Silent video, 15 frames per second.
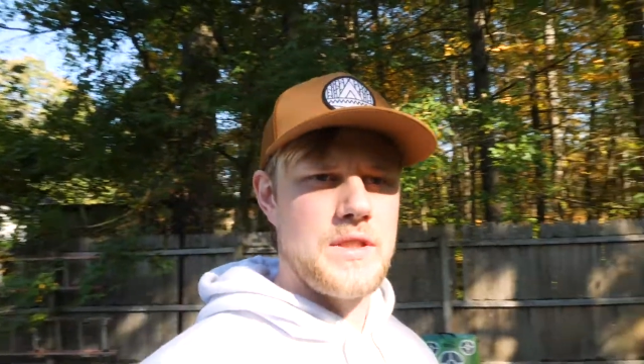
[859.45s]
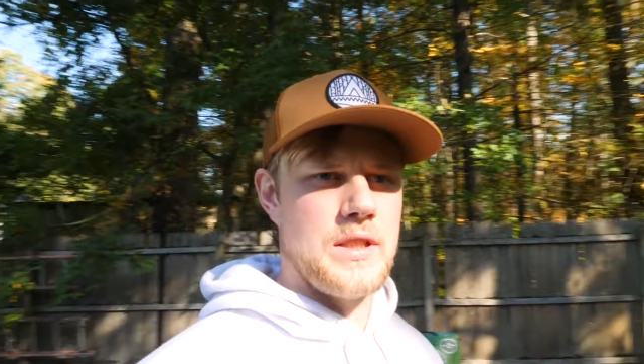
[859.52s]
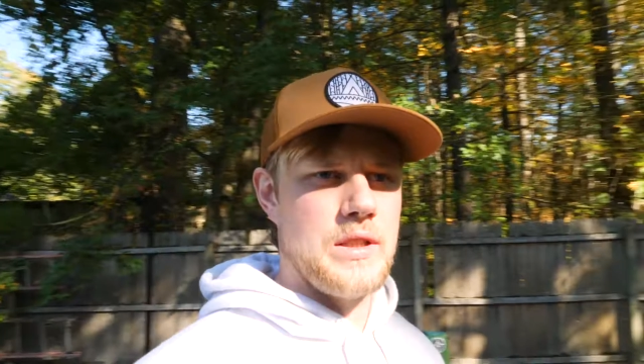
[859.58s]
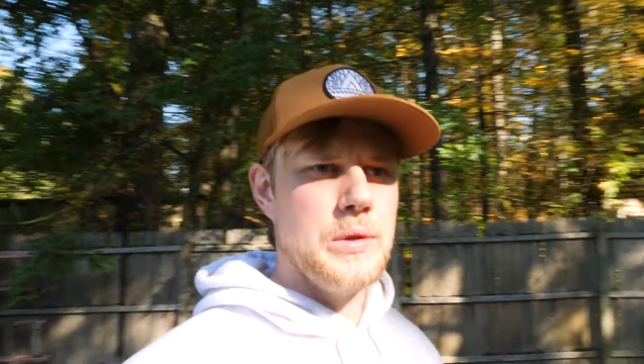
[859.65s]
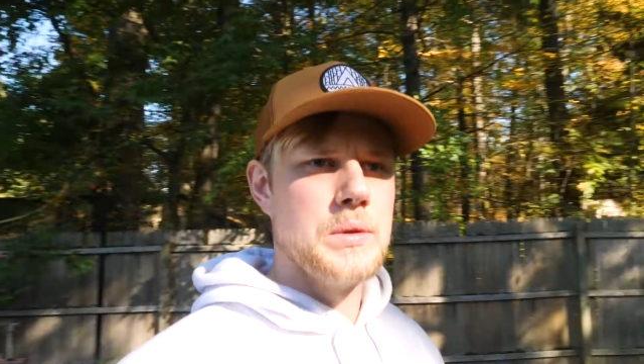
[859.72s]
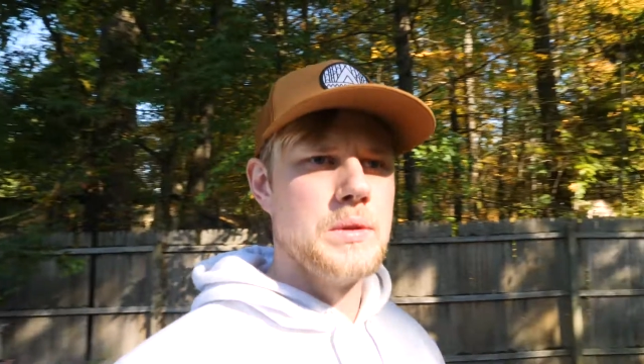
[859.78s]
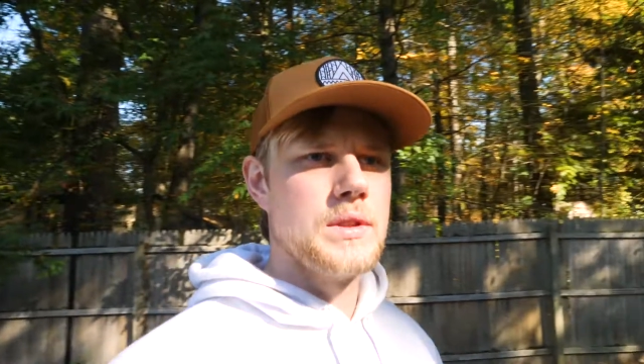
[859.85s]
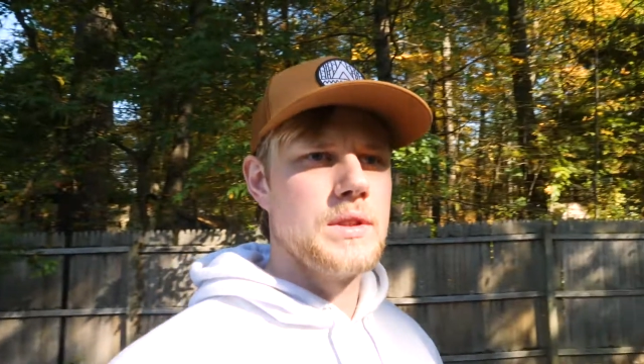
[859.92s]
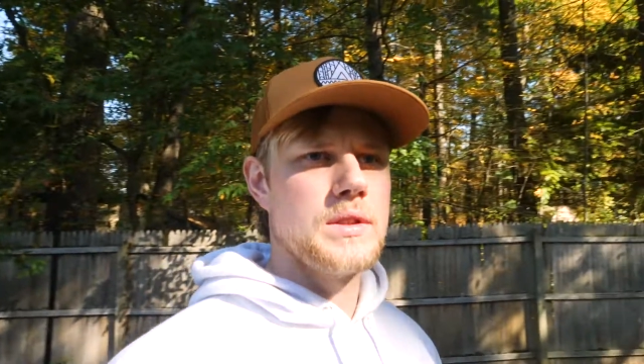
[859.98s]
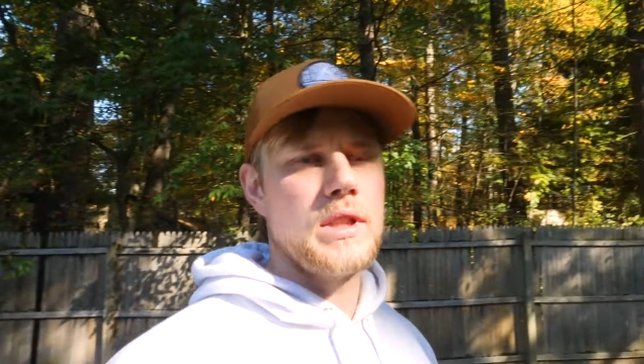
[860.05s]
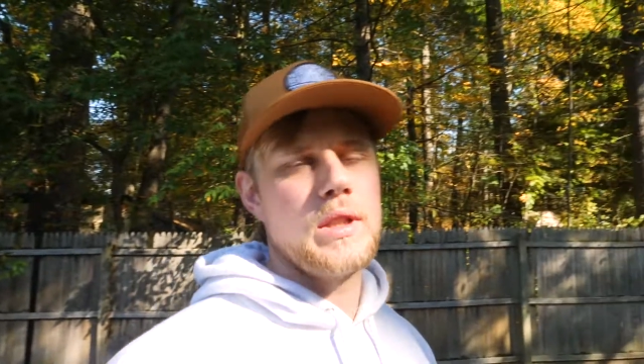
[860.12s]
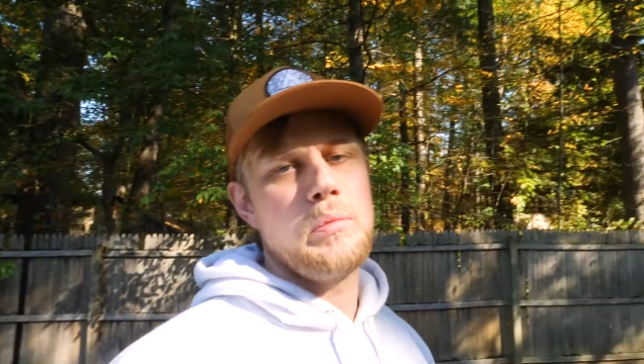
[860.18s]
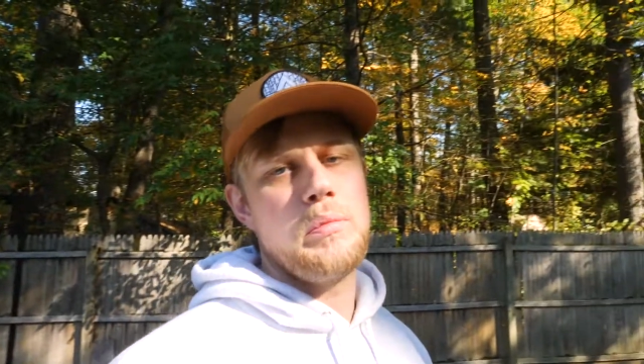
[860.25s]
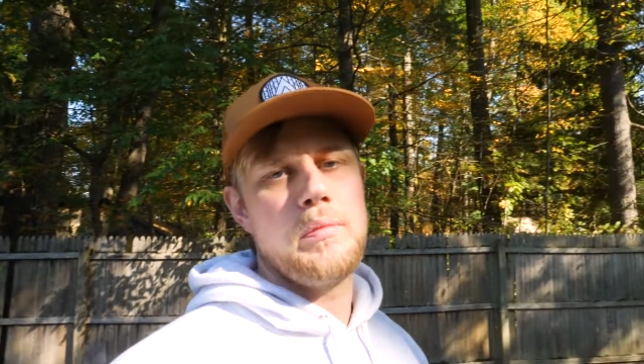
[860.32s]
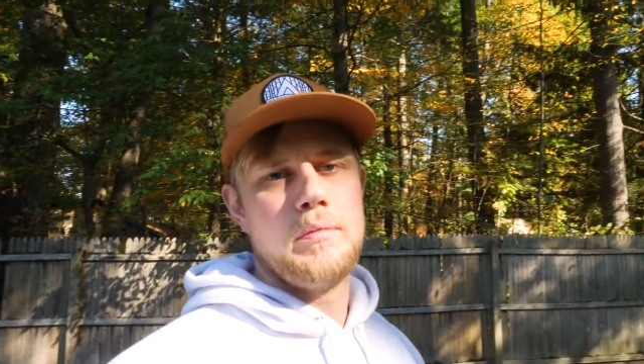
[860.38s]
to
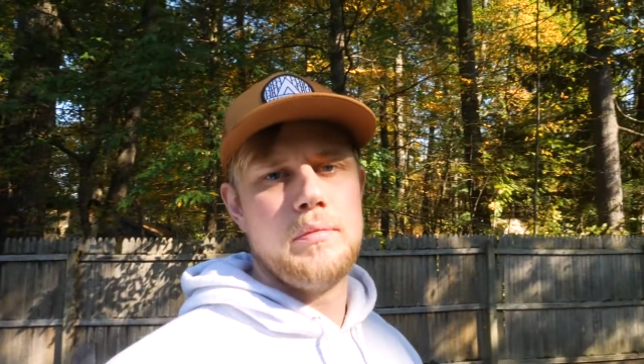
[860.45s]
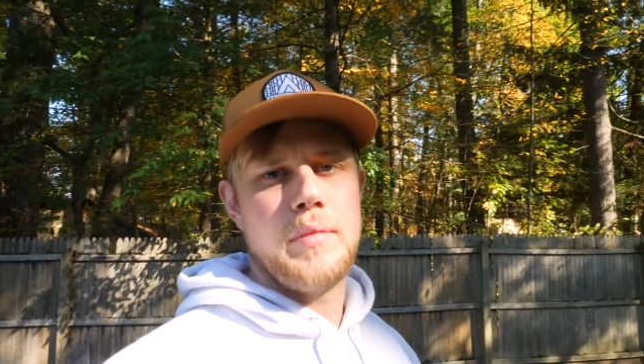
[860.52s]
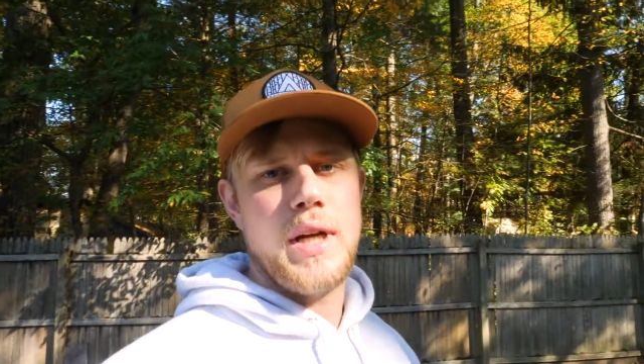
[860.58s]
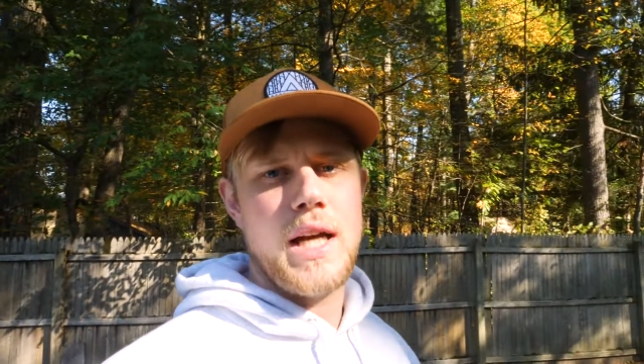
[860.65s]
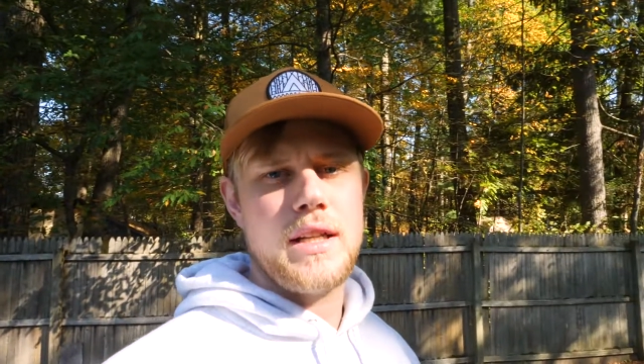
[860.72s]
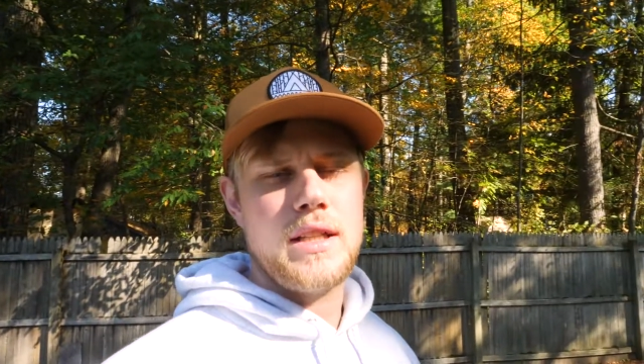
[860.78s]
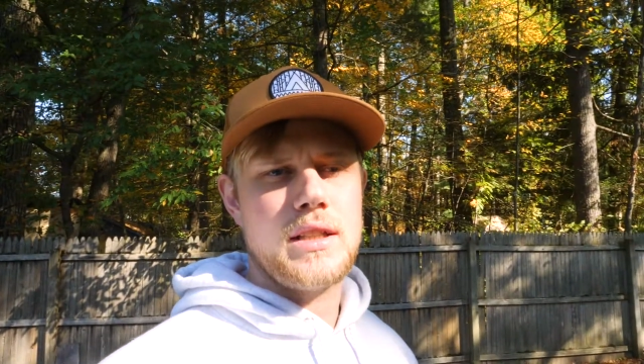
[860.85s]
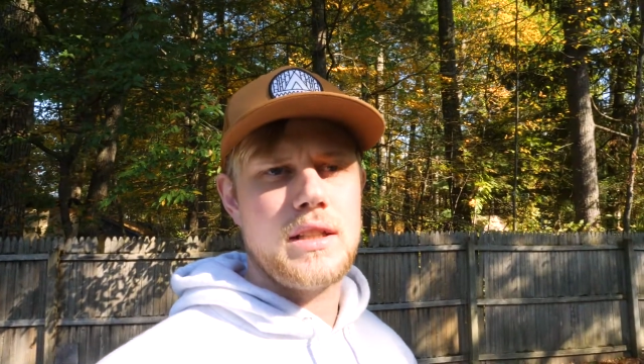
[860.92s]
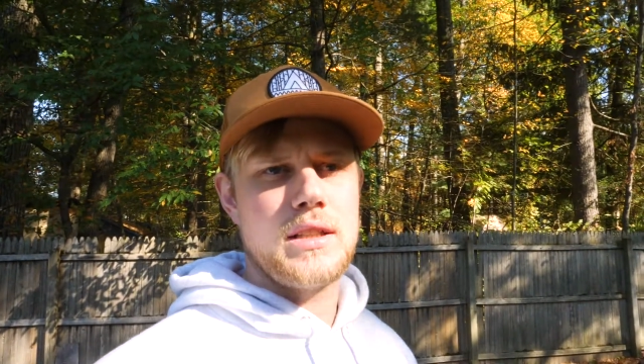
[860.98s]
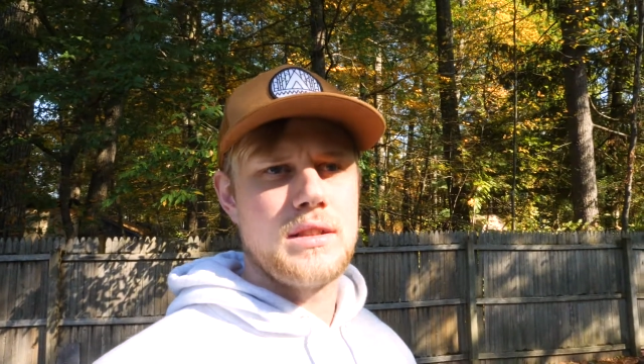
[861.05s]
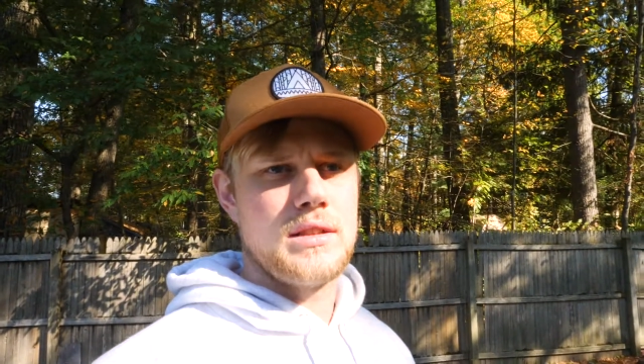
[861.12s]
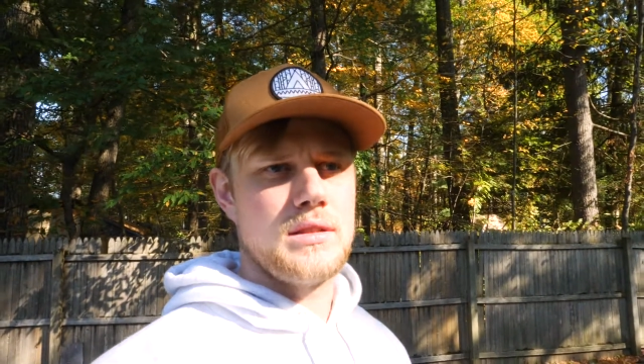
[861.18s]
the paddock.